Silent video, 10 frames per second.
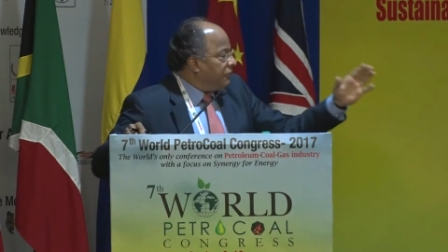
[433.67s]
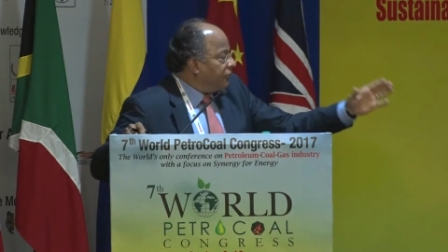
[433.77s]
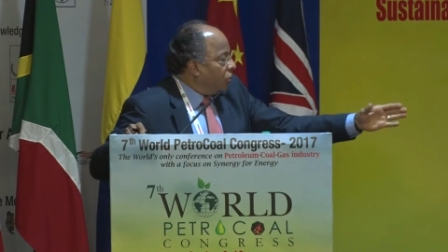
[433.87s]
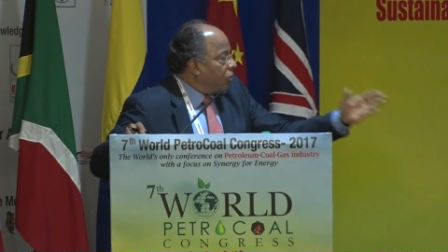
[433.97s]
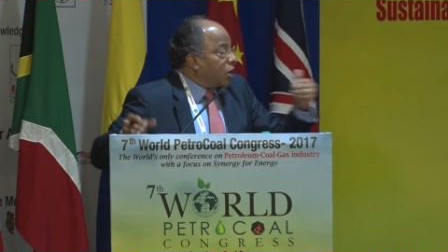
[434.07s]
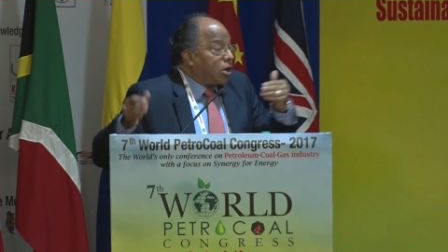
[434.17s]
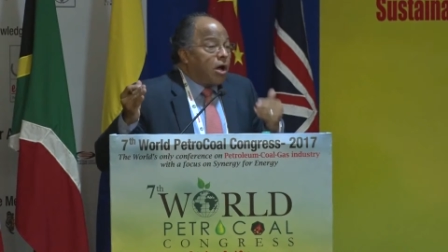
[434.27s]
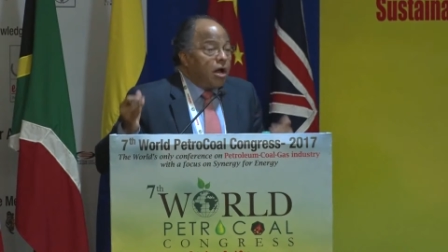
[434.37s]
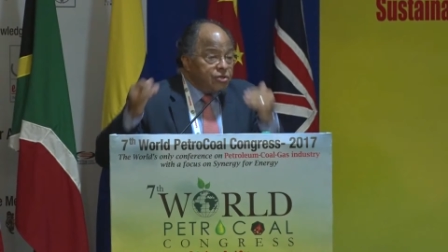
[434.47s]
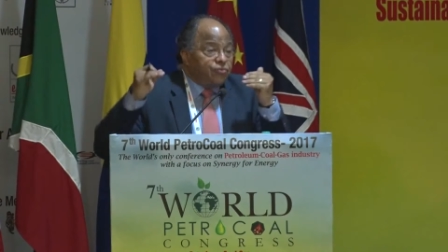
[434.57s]
for
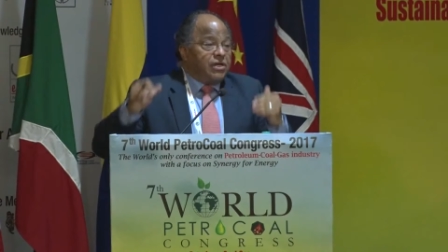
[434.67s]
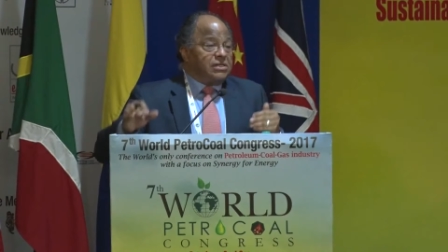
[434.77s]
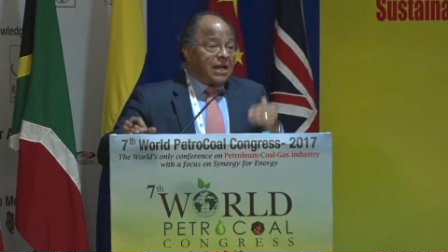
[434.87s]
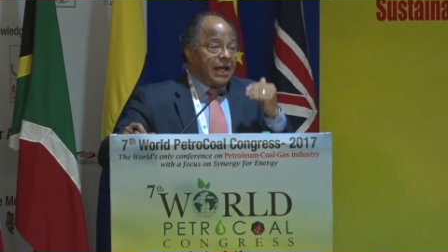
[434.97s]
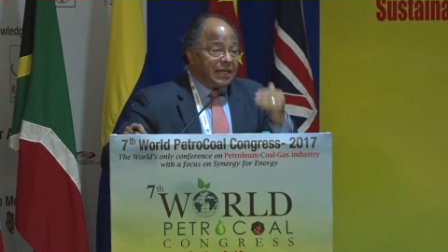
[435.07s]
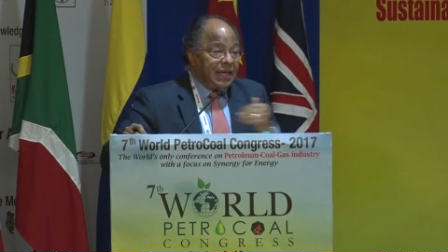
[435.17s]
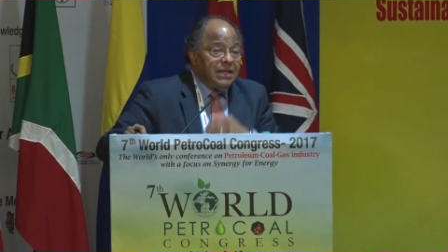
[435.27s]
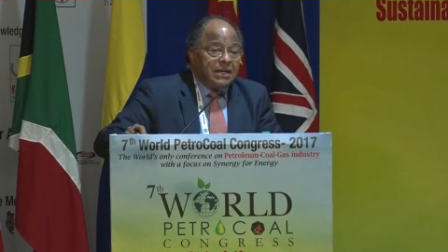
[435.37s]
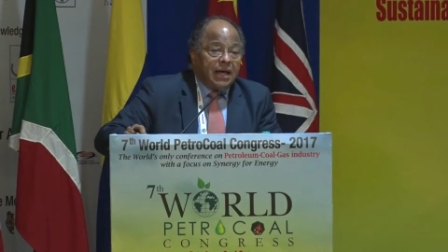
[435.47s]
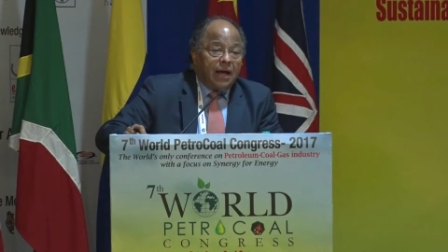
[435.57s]
countries like
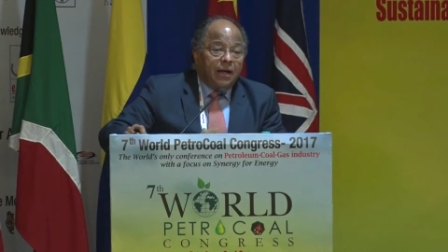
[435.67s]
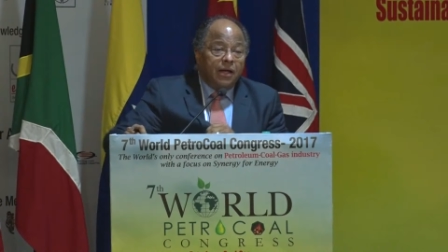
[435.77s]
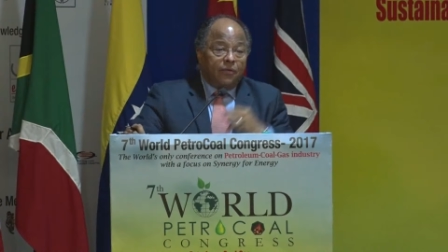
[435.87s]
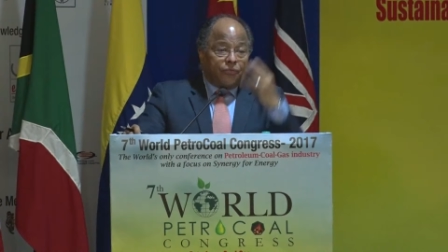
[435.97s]
India,